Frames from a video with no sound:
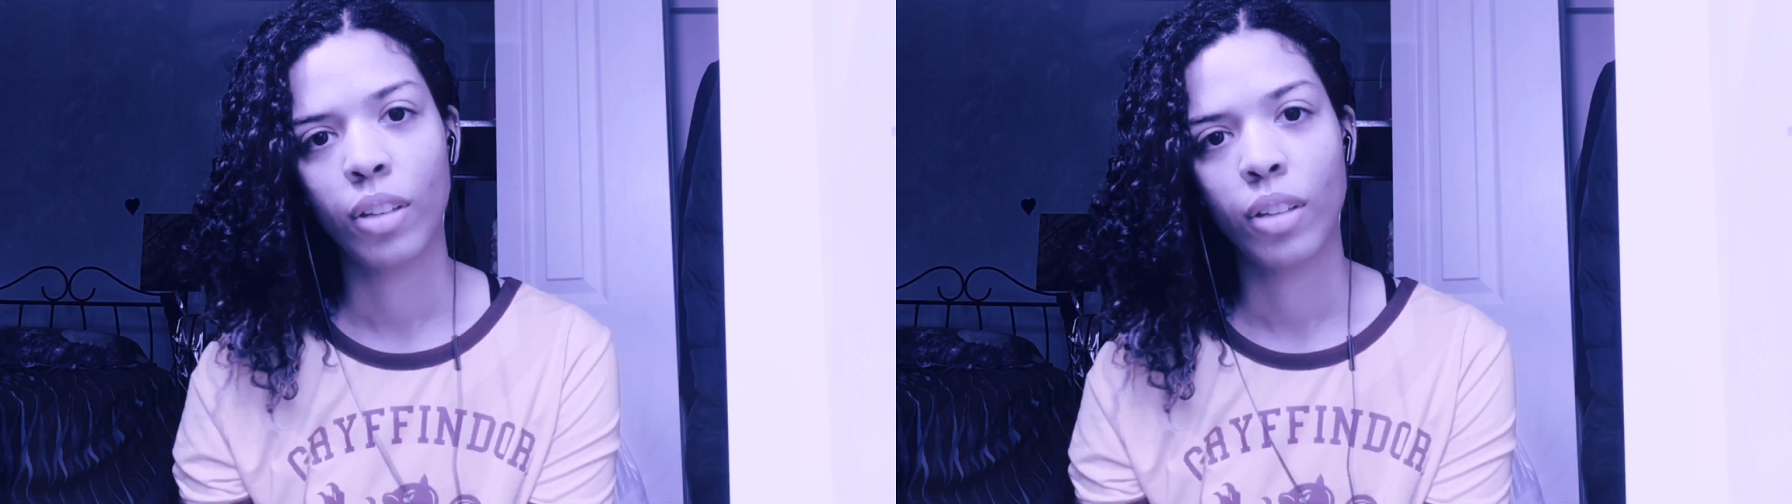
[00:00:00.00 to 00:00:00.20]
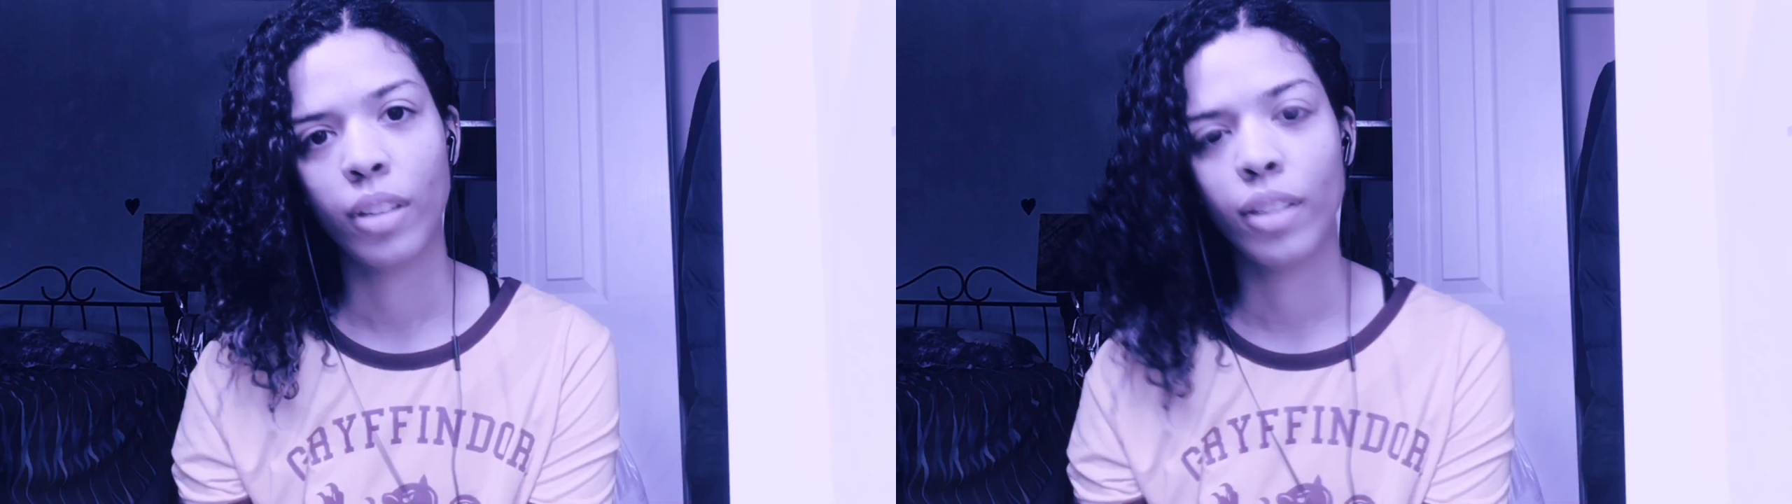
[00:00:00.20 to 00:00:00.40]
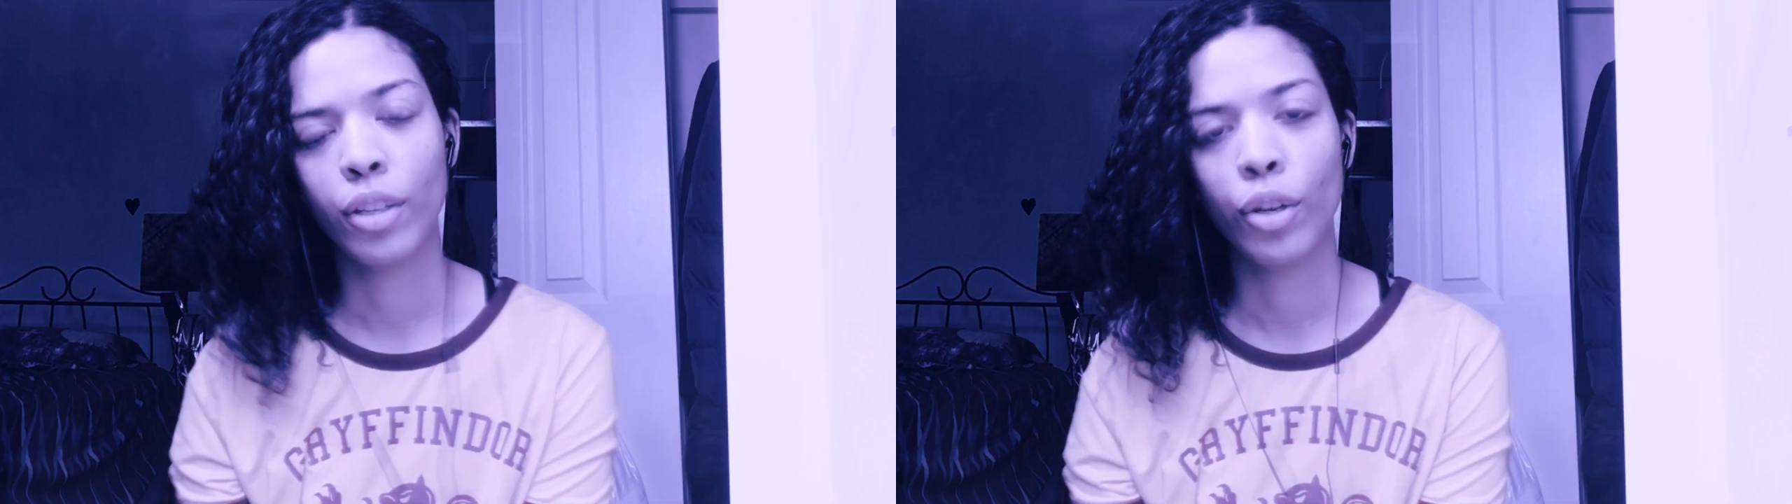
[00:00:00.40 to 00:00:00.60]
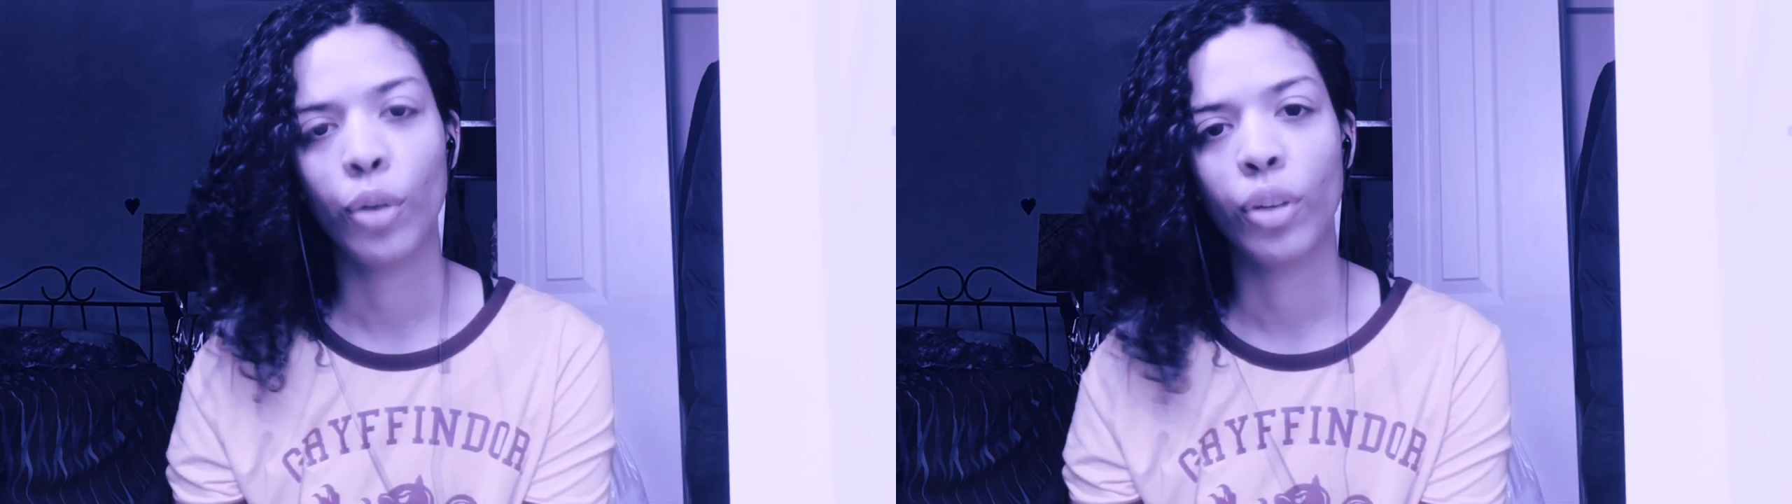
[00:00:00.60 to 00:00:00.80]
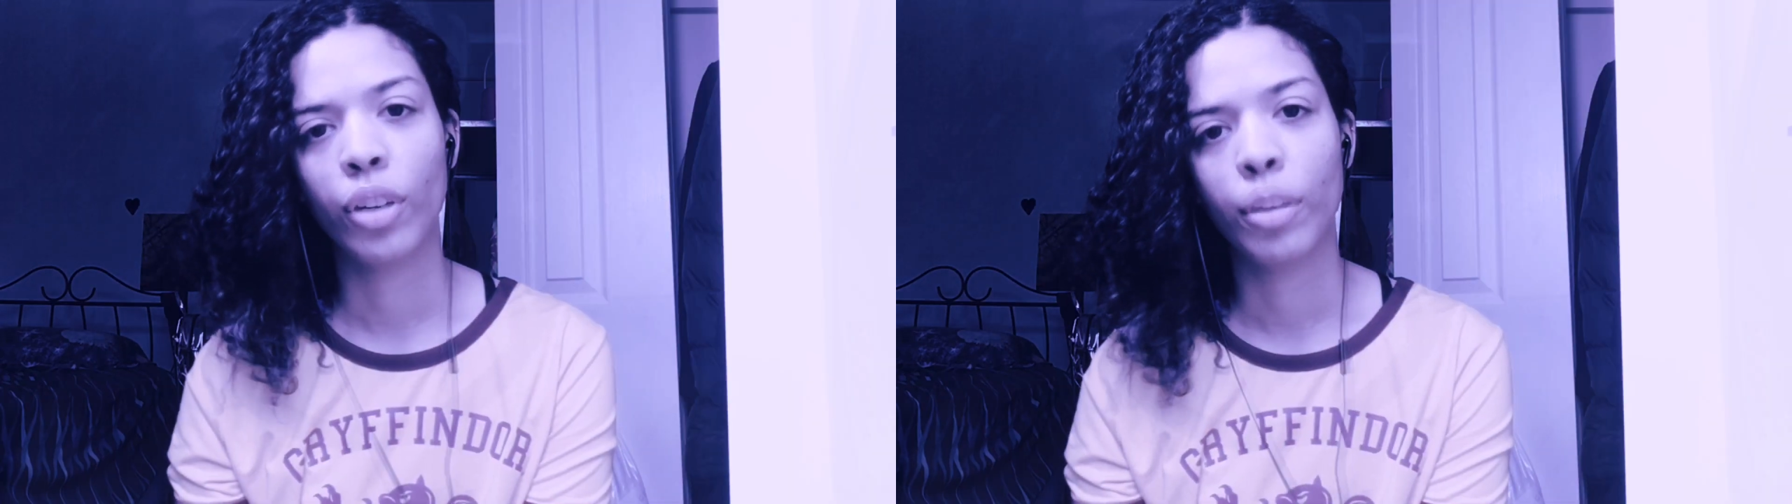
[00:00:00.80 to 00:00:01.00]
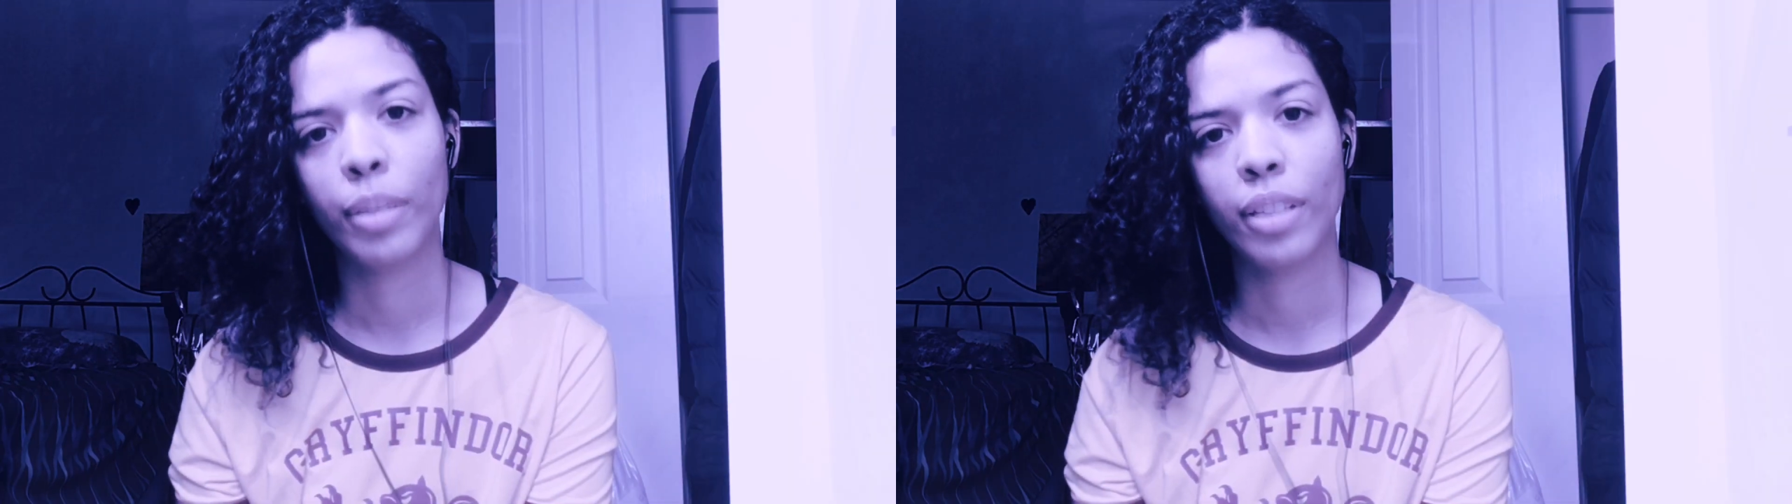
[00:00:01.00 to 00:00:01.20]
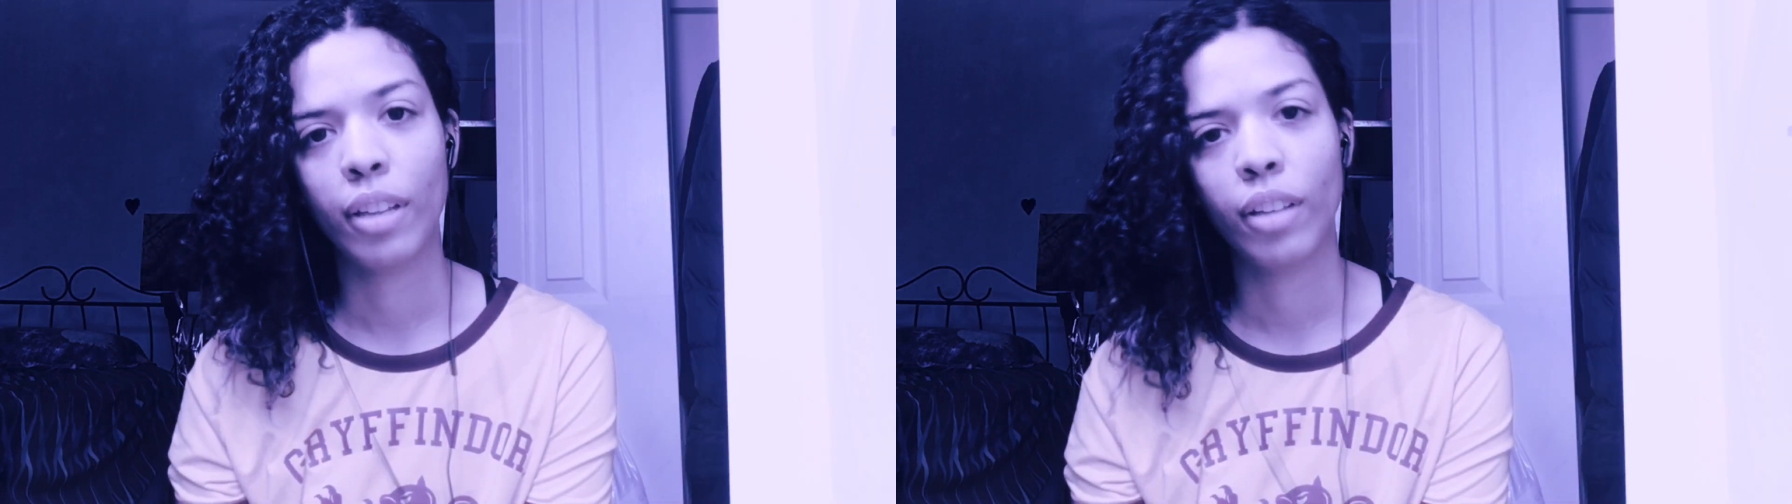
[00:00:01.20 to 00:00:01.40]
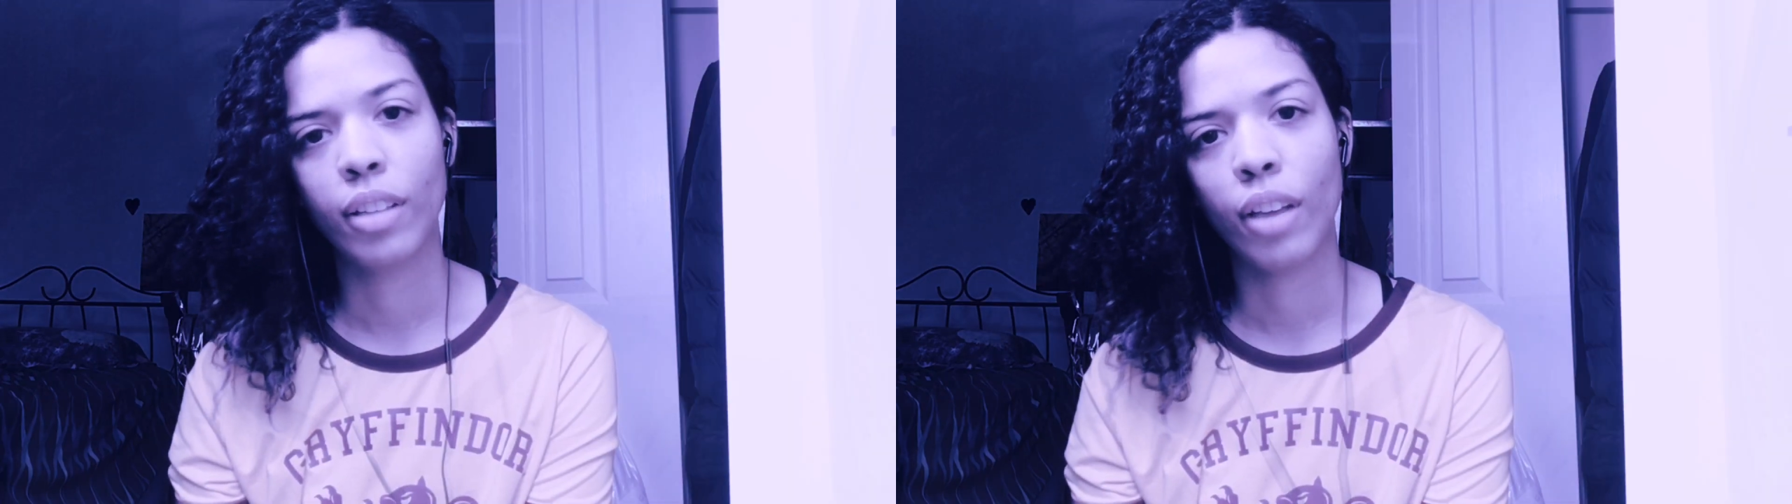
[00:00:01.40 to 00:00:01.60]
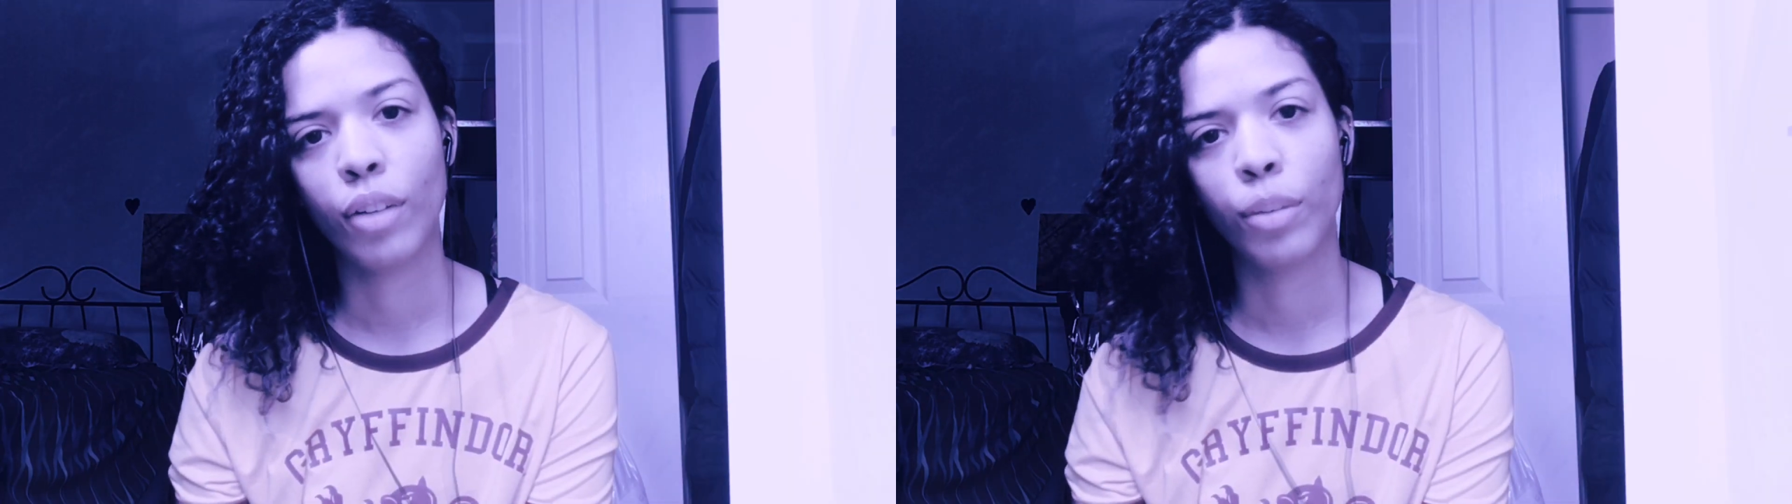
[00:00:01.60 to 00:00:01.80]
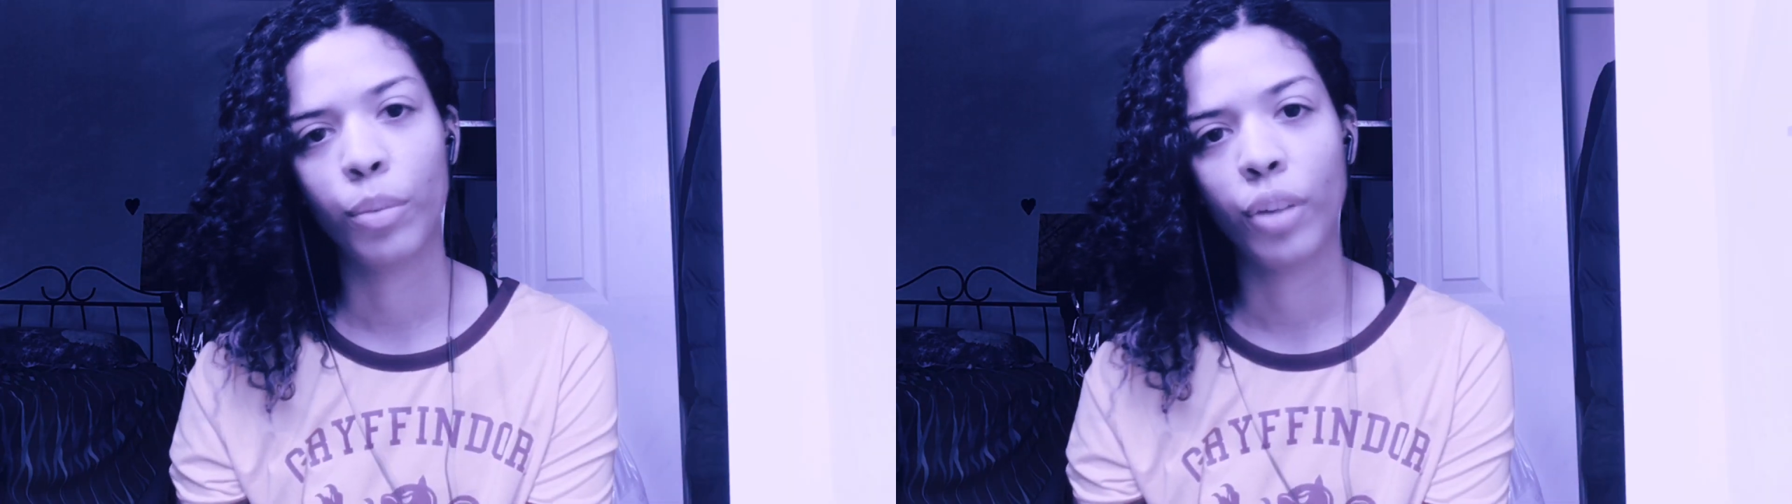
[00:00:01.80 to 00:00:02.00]
Next thing you know, they're going to be telling us how
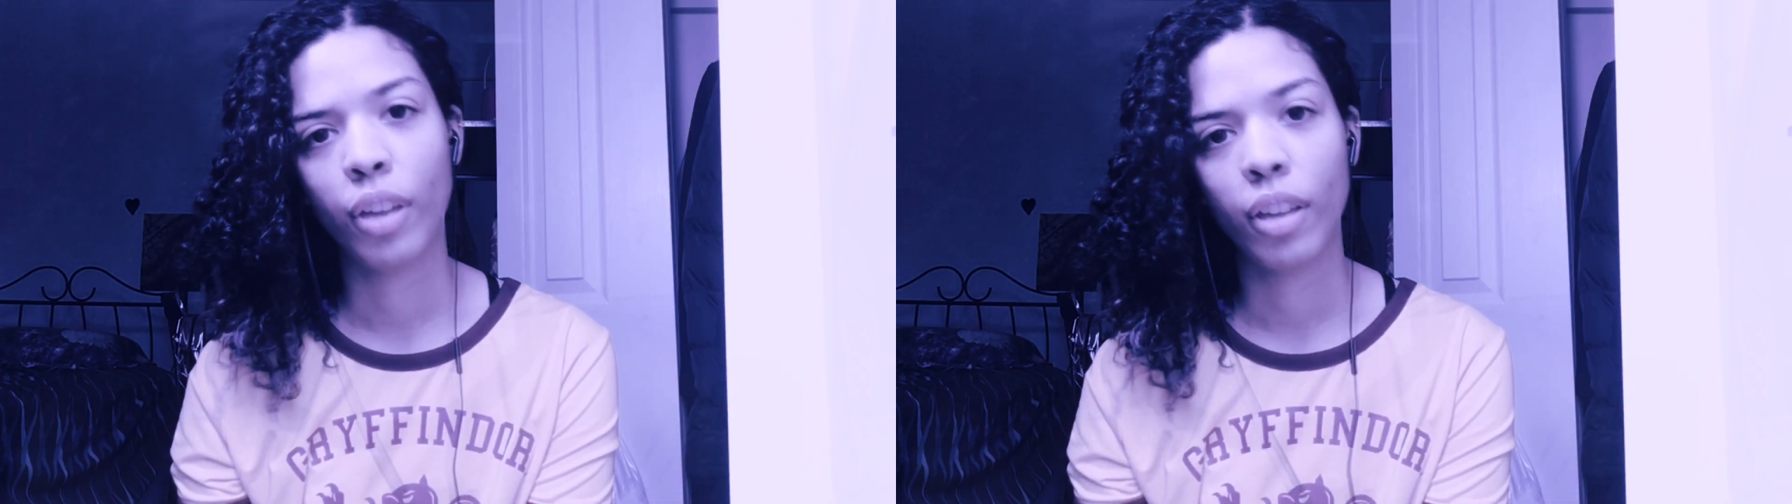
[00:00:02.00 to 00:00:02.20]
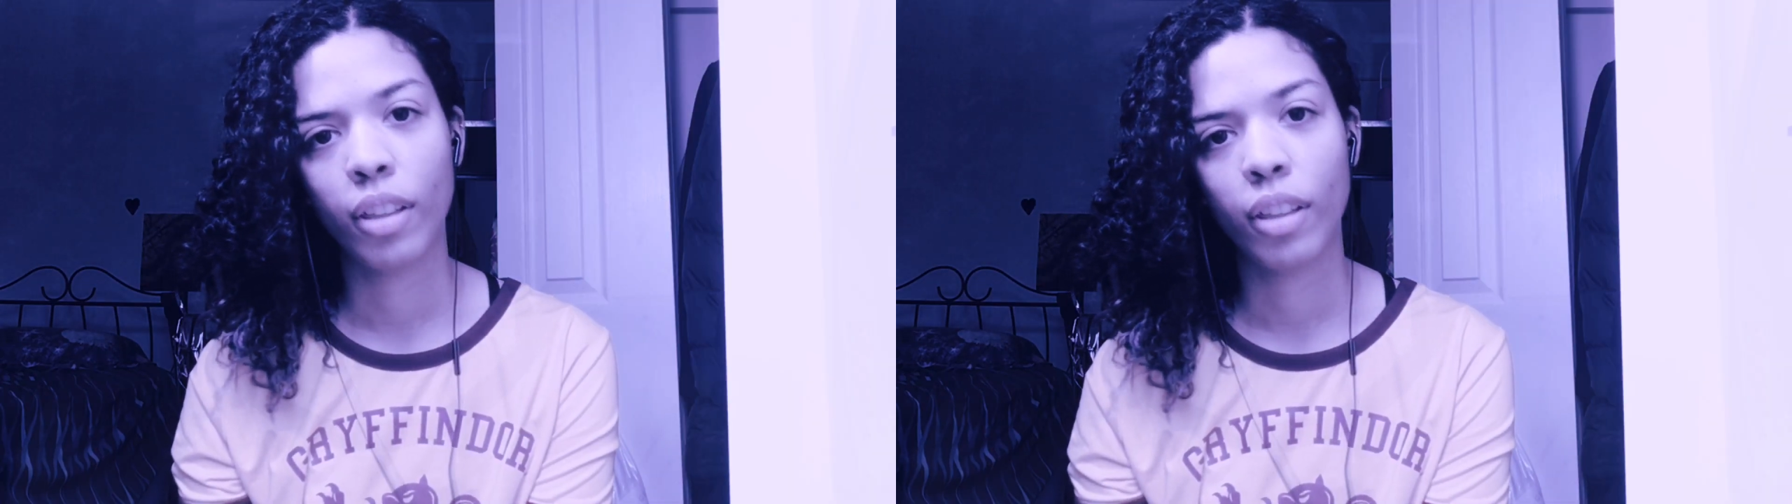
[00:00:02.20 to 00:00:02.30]
to breathe.